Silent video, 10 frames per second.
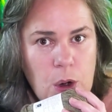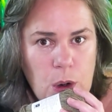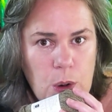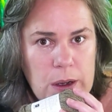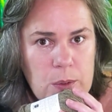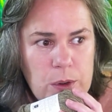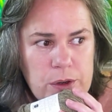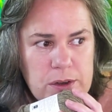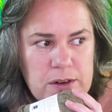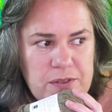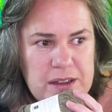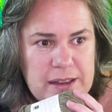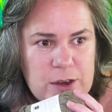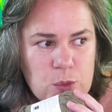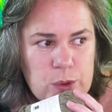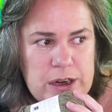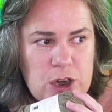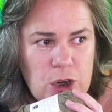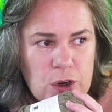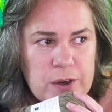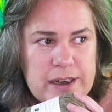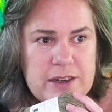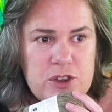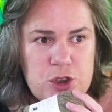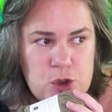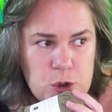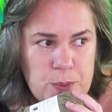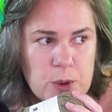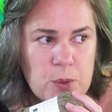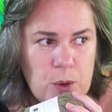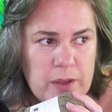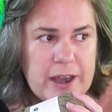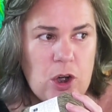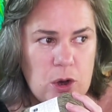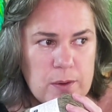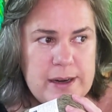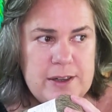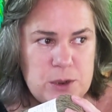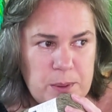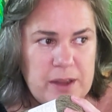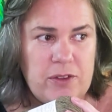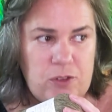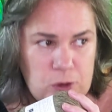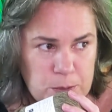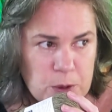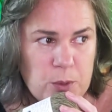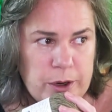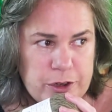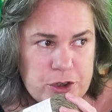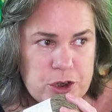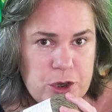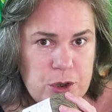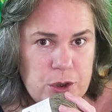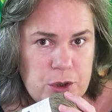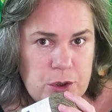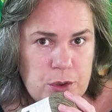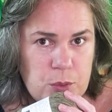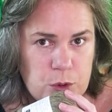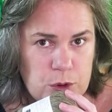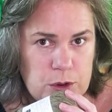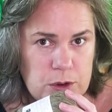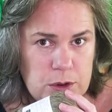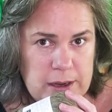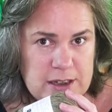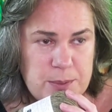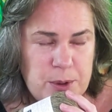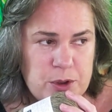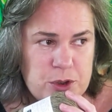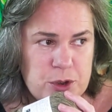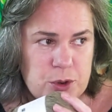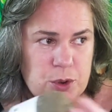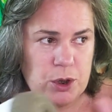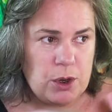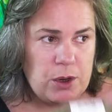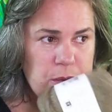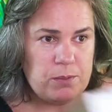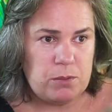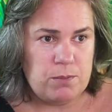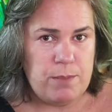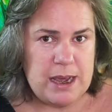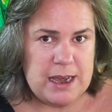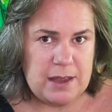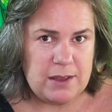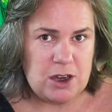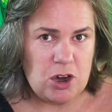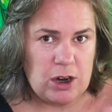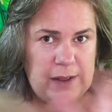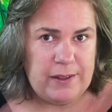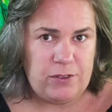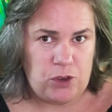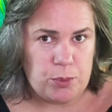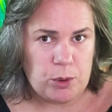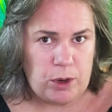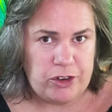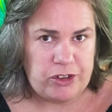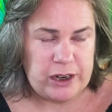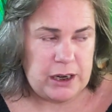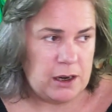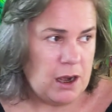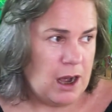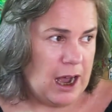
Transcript: I wonder if they like recarded like already spun superwash wool, as opposed to making the yarn and then superwashing it.